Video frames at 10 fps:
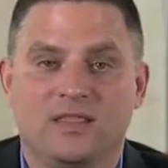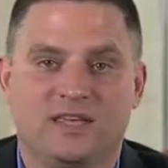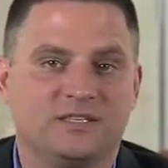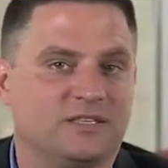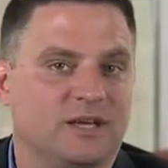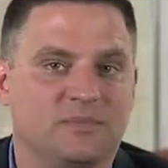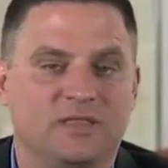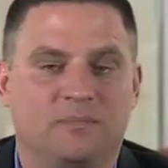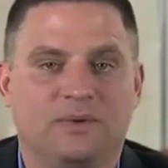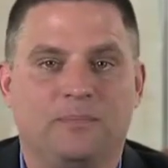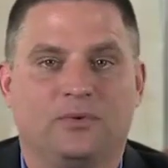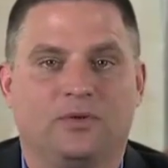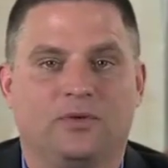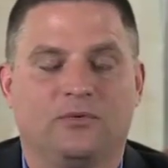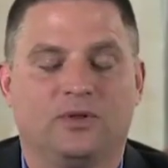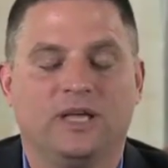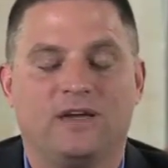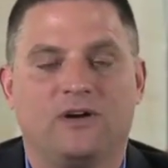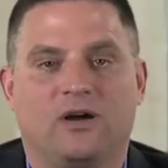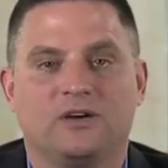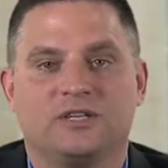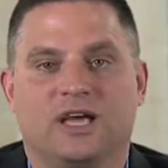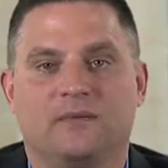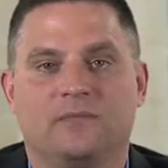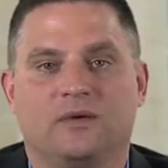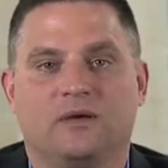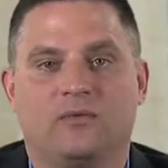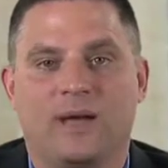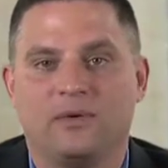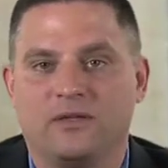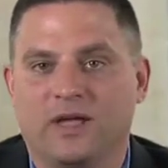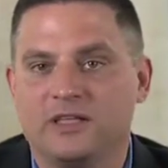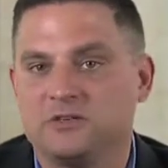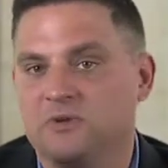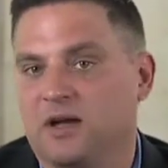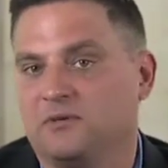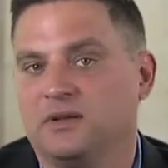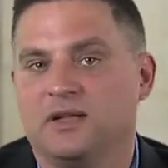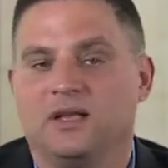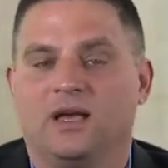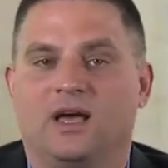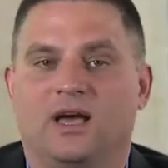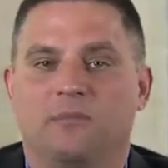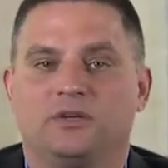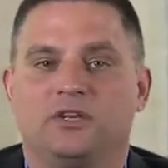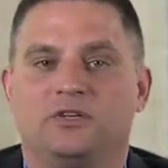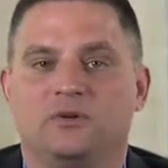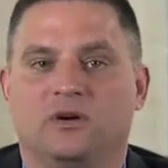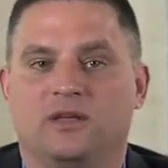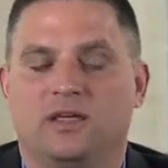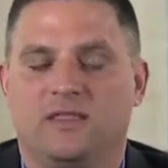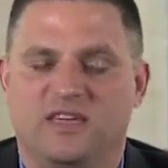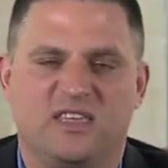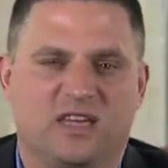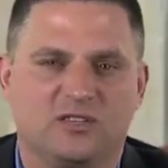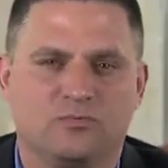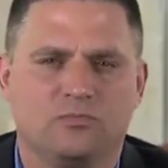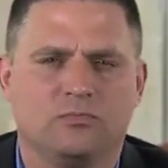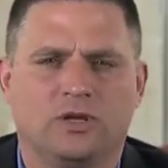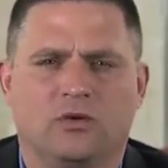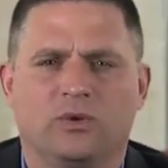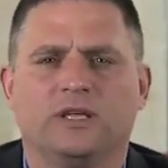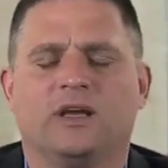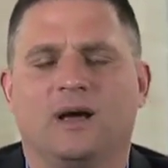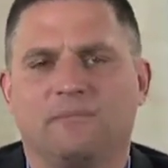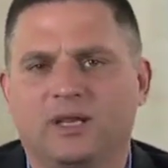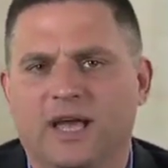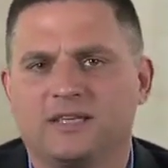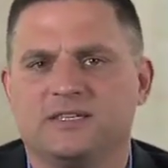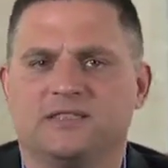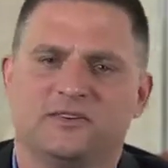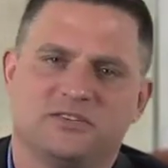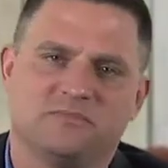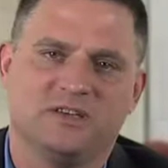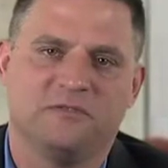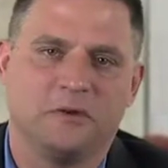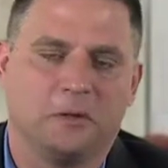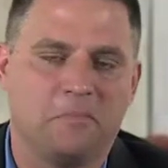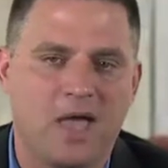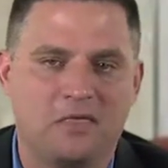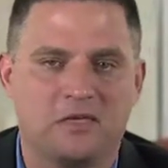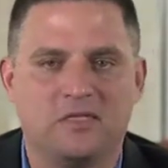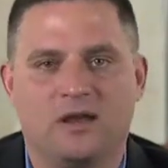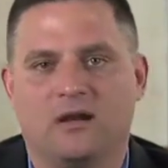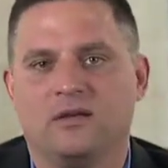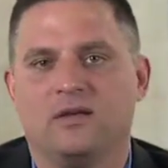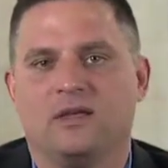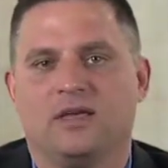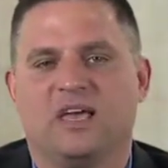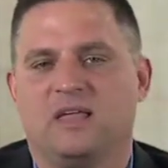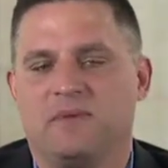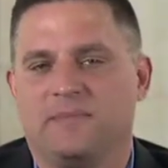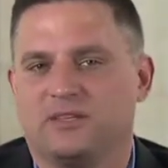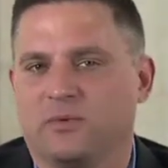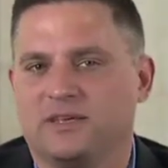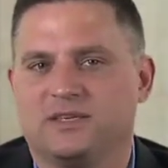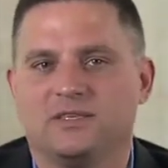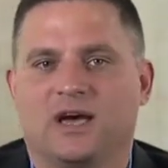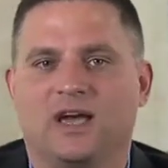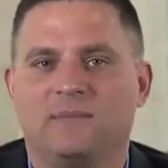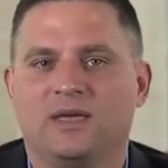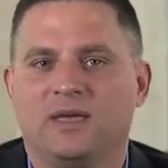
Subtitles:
This is something that people really have a hard time wrapping their heads around, but to do and they think it's really complex and there's some difficult math in there and maybe it's a waste of time.